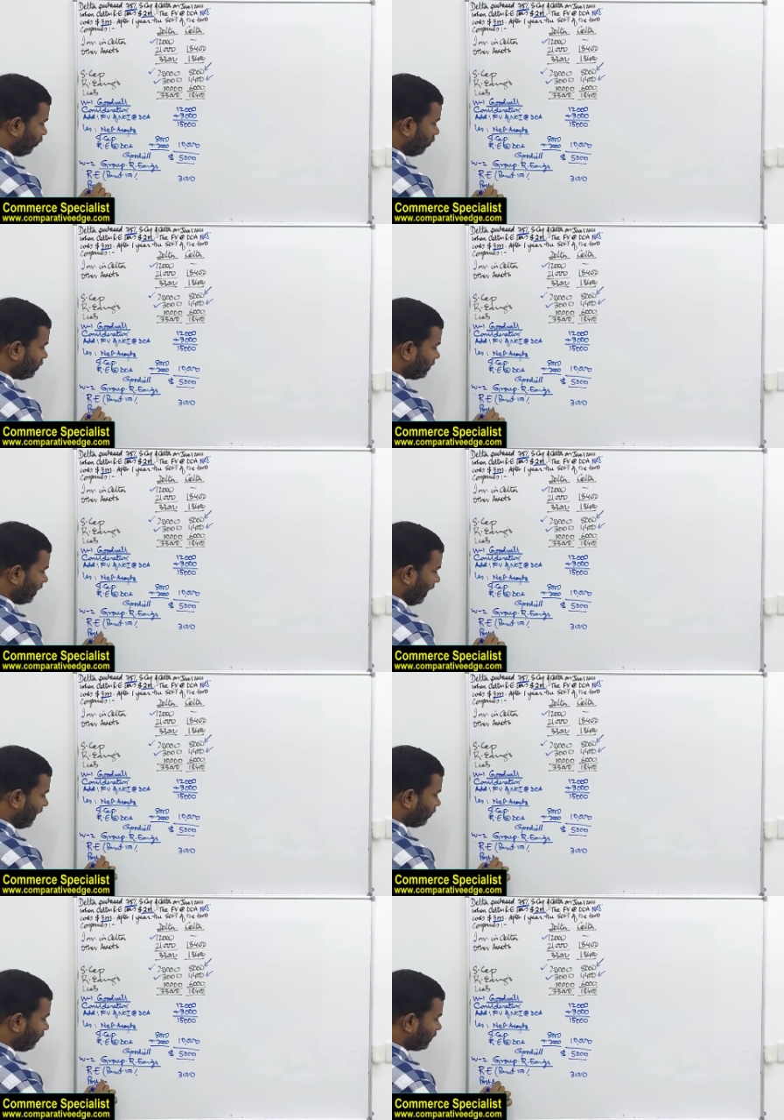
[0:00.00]
post
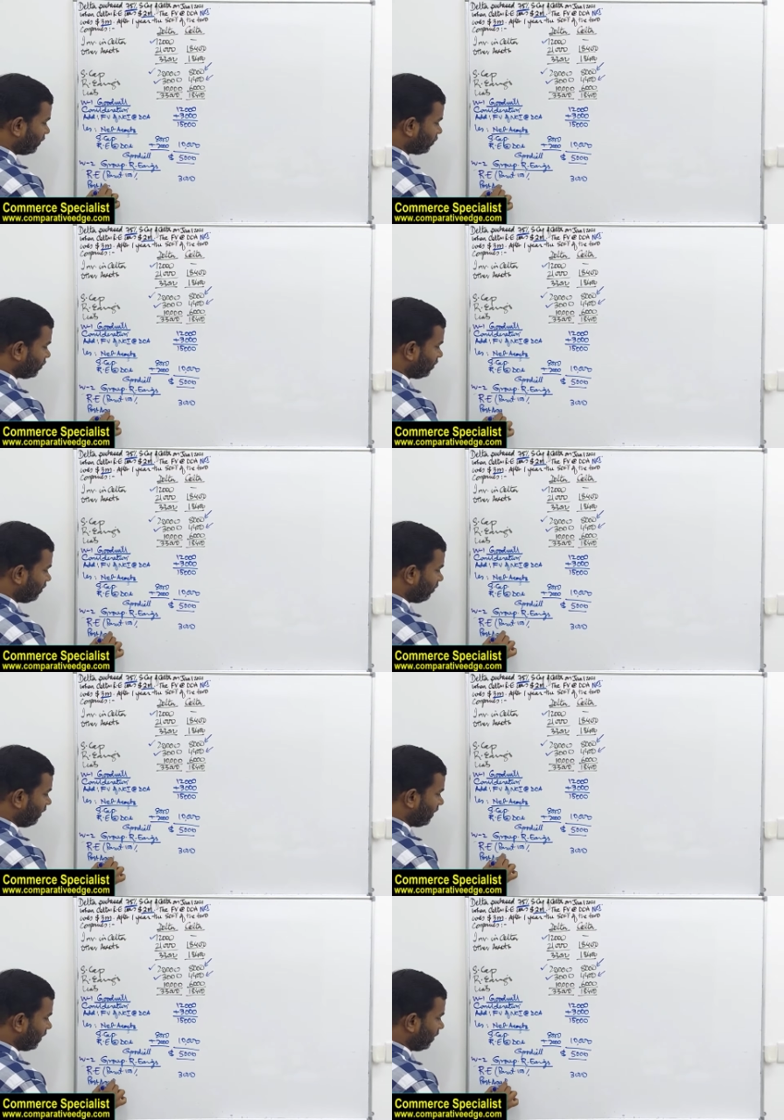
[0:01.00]
acquisition
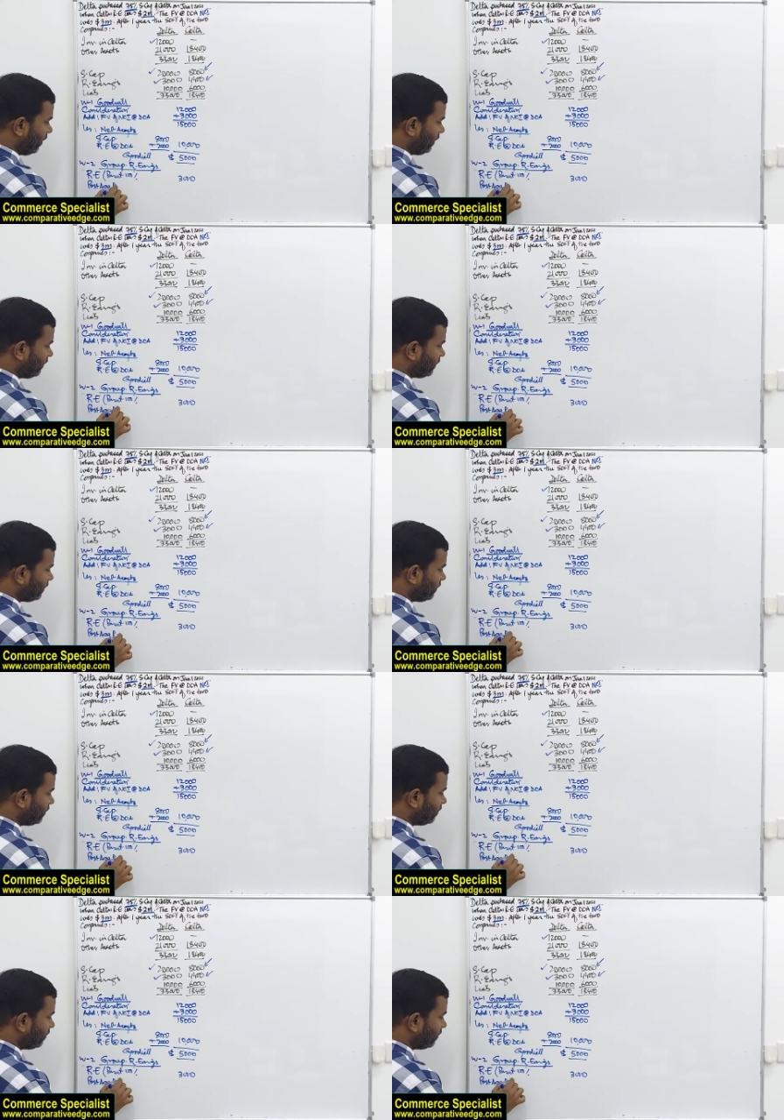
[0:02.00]
retained earnings.